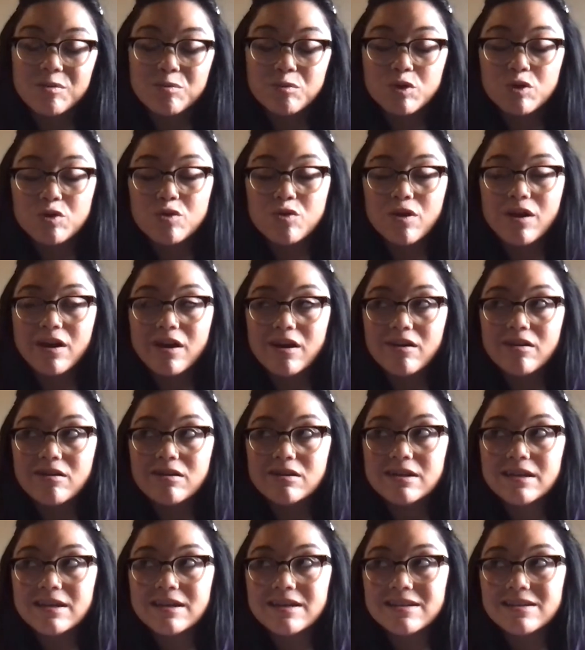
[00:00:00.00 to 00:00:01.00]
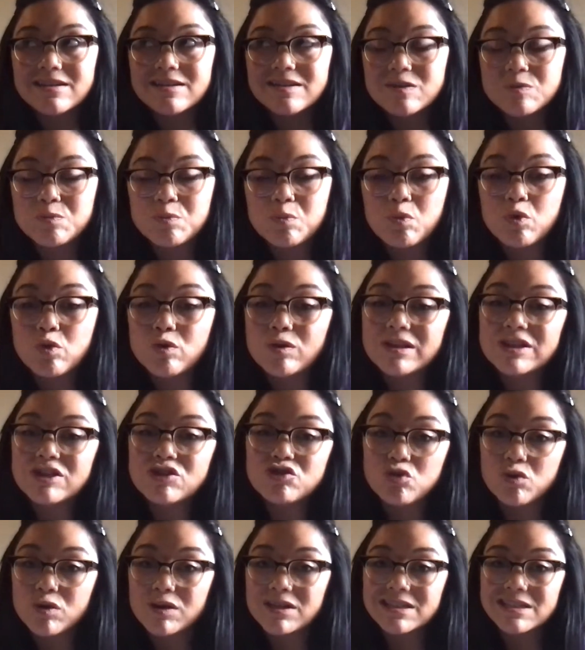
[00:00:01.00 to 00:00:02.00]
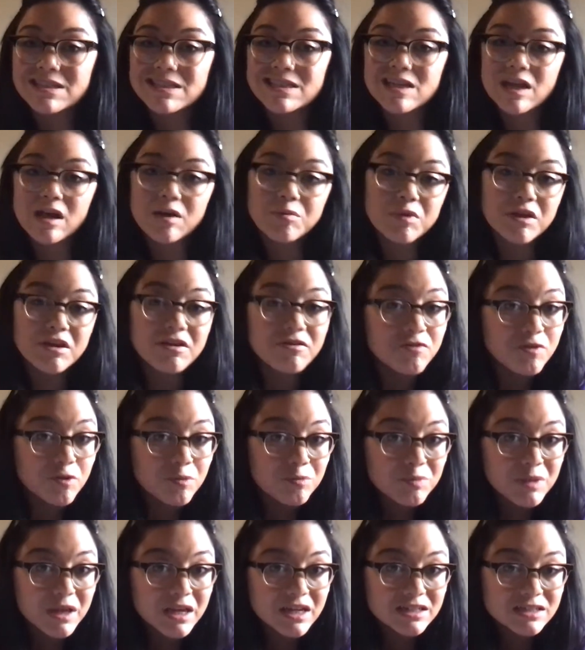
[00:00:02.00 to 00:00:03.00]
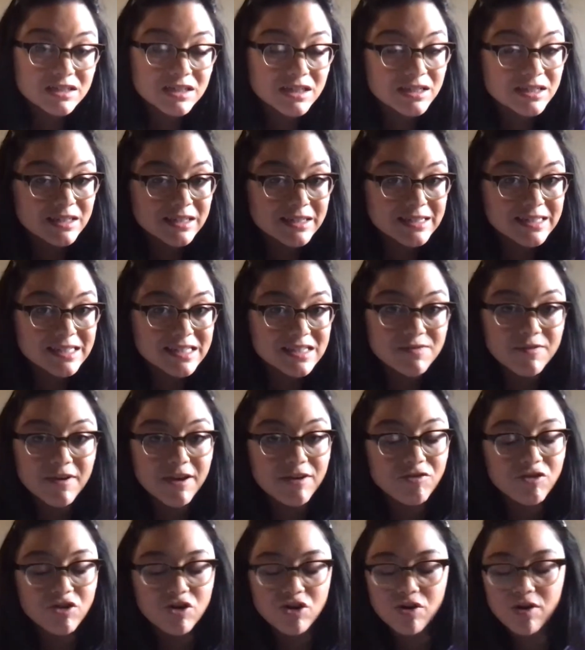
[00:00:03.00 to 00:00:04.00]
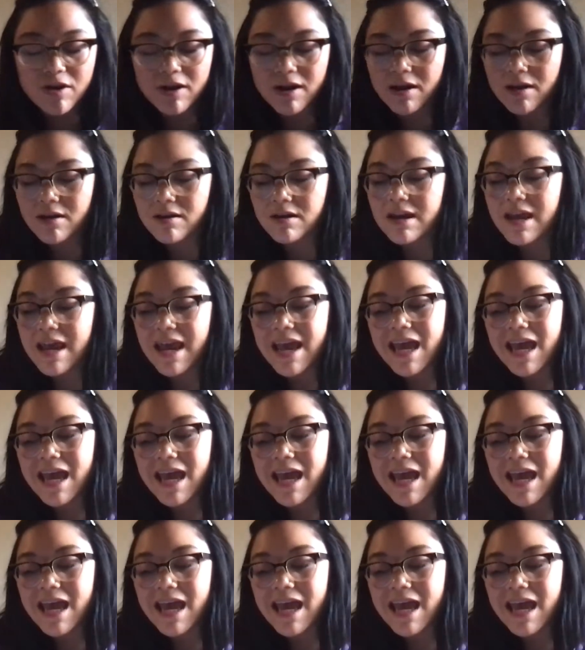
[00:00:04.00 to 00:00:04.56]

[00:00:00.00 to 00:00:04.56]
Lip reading: Blue crayon is really short and stubby from being Duncan's favorite crayon,